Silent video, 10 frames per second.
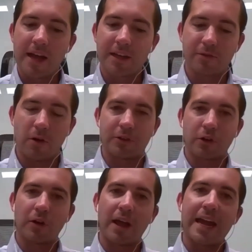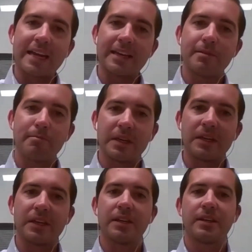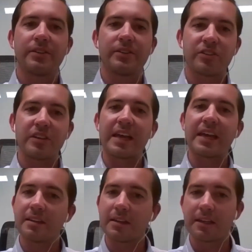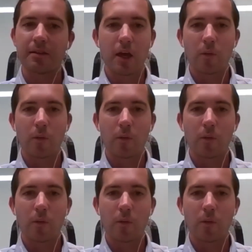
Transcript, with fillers: asphalts that are A, B, C, and D.